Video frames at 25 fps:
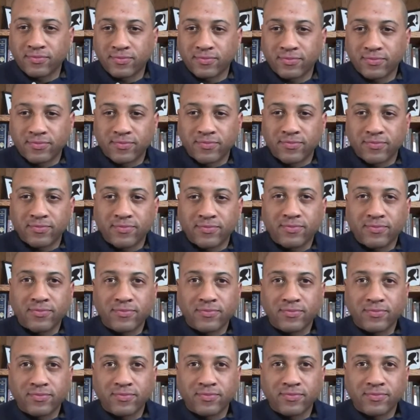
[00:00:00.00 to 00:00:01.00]

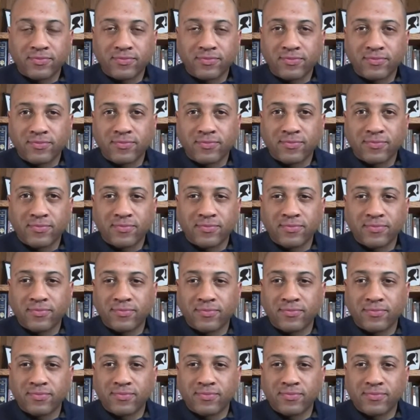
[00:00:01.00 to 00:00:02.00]

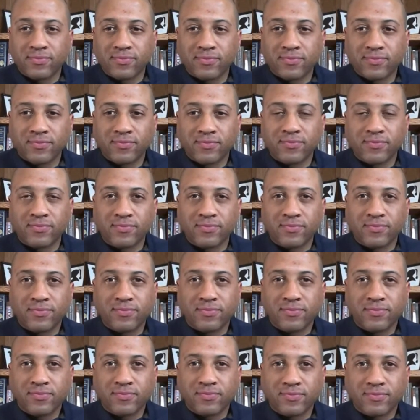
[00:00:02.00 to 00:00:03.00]

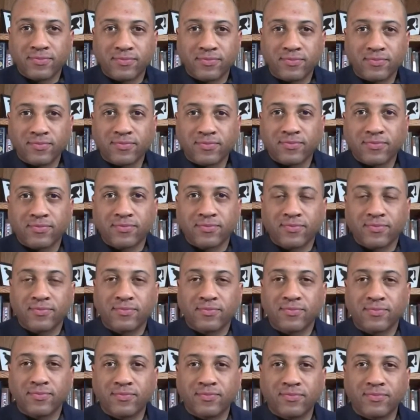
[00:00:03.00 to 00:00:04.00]

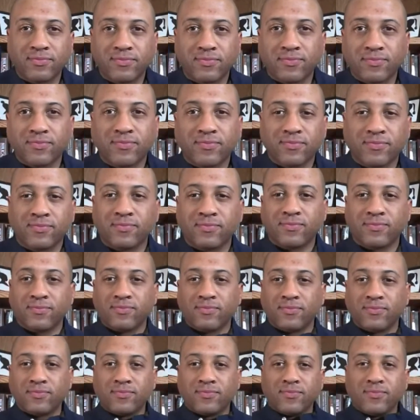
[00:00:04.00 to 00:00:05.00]

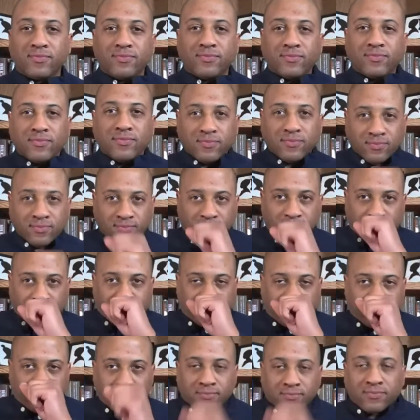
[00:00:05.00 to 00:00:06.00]

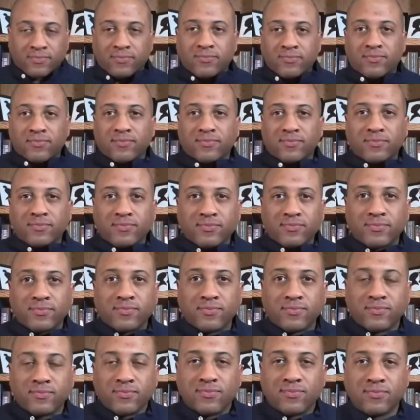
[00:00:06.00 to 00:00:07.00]

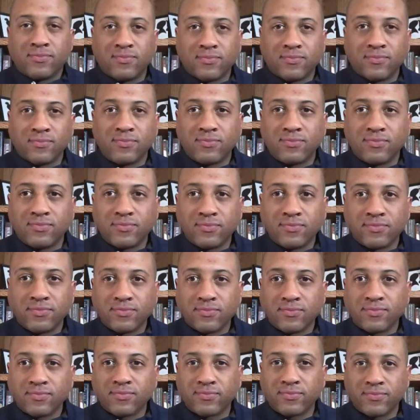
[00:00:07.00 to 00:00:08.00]
[no speech]